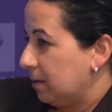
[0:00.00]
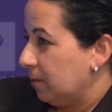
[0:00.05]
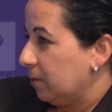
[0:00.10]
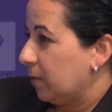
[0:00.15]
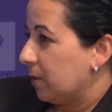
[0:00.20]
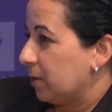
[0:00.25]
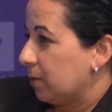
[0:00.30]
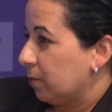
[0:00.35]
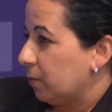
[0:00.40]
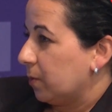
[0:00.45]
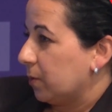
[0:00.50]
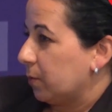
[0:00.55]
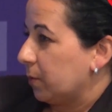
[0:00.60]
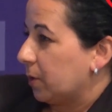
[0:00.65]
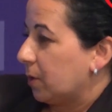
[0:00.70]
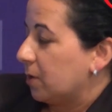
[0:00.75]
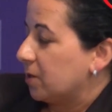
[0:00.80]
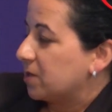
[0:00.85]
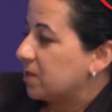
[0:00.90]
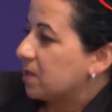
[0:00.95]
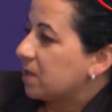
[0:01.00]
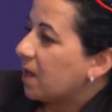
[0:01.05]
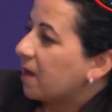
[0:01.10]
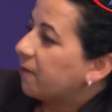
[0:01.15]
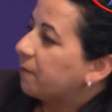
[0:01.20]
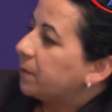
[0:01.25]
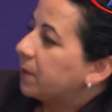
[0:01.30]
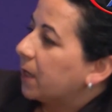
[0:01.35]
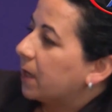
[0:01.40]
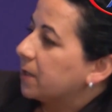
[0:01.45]
with regards to the
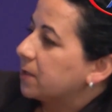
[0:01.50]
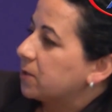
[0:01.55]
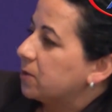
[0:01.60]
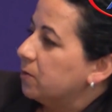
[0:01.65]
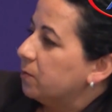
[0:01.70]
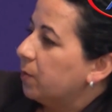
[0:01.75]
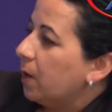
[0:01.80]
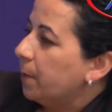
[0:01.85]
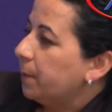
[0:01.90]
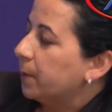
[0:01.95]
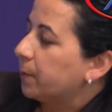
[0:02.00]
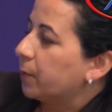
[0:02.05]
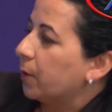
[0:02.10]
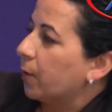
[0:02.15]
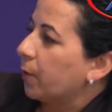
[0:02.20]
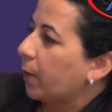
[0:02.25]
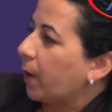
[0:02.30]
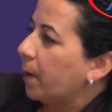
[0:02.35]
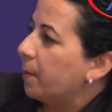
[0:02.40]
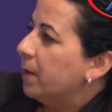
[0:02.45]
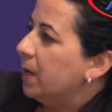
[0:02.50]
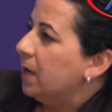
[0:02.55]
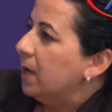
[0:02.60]
FBI's new puppet program,